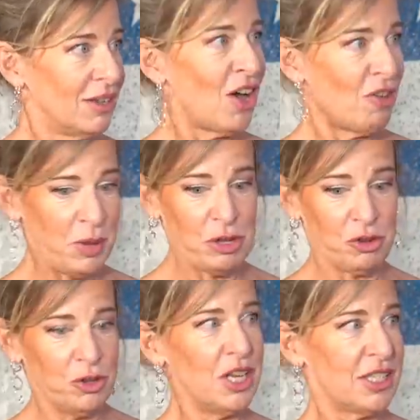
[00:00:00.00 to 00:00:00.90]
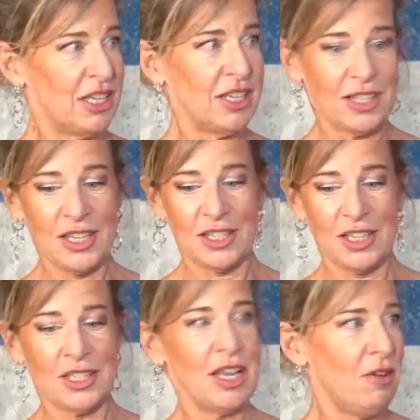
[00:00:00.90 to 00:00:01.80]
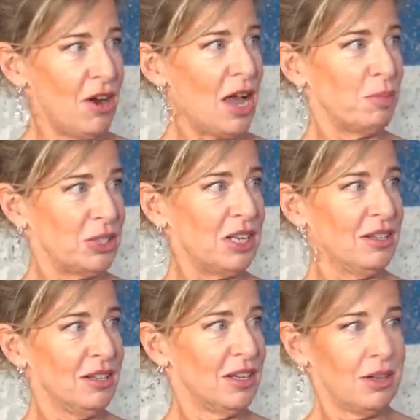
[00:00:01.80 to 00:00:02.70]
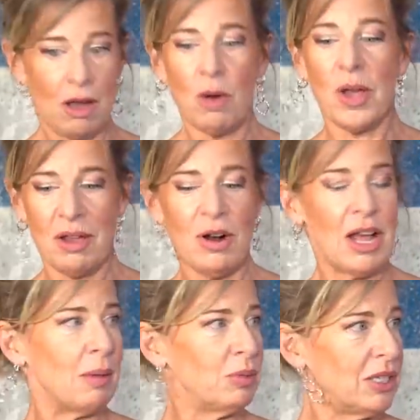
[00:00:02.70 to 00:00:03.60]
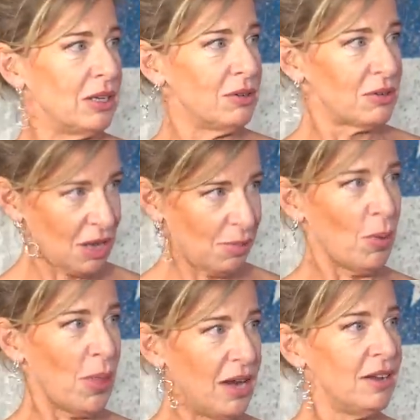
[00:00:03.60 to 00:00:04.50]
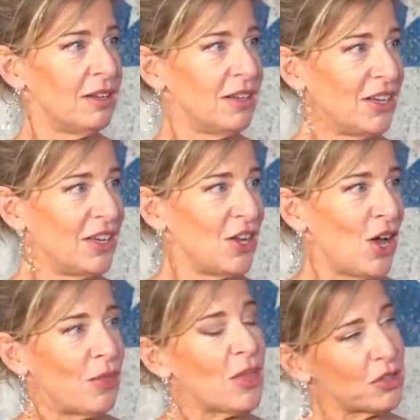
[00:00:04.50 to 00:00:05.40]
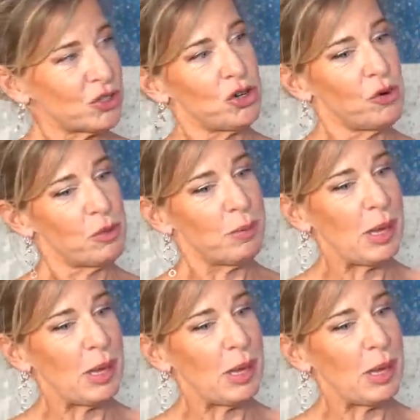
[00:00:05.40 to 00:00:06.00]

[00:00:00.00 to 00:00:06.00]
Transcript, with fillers: Yeah. I've been through this, this, this, this. Here I am still. Oh, here I am still. Come on then. Mm. And that's true of the